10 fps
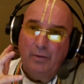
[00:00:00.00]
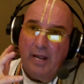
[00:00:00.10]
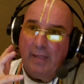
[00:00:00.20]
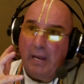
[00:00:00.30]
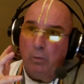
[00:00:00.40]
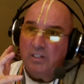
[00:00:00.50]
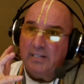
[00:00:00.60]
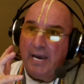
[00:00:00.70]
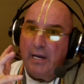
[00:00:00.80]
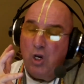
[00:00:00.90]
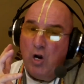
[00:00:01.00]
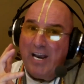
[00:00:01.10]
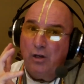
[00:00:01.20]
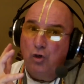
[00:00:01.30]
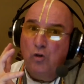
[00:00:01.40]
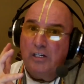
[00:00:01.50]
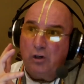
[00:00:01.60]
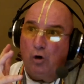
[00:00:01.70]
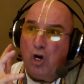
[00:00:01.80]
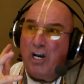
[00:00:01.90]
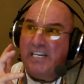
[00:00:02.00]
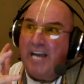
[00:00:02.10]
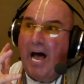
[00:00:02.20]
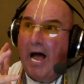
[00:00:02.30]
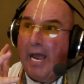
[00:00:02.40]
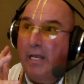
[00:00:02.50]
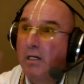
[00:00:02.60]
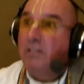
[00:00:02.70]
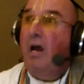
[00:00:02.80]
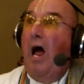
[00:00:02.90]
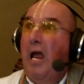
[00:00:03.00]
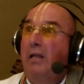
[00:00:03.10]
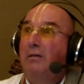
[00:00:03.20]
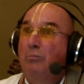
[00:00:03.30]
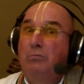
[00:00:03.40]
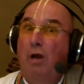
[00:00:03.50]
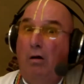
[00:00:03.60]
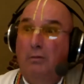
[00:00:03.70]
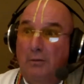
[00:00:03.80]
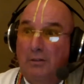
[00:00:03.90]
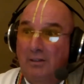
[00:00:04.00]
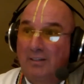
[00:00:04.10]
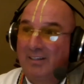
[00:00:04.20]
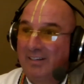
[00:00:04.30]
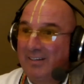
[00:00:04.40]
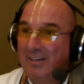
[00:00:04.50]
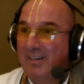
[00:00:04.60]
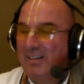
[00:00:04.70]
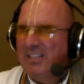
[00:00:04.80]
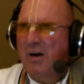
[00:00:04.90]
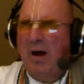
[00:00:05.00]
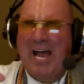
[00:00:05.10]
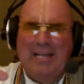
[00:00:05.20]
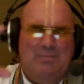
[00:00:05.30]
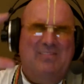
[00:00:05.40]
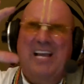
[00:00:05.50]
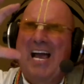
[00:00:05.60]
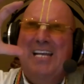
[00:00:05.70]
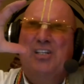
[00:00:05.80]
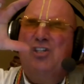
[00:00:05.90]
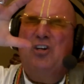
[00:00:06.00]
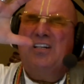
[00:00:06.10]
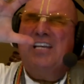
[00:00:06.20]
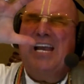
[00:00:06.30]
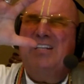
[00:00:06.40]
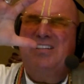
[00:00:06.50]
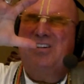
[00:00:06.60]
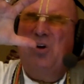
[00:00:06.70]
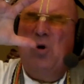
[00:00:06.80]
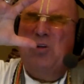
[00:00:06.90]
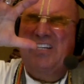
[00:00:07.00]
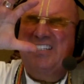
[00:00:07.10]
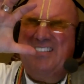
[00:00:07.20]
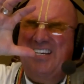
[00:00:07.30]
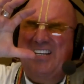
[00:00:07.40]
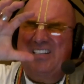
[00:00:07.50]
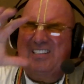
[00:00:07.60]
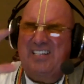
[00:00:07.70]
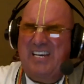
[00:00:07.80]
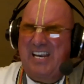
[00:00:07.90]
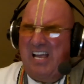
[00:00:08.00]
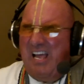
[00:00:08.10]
And they were saying, you got to do this or you're going to die. Die! No. So I took that golden seal tea.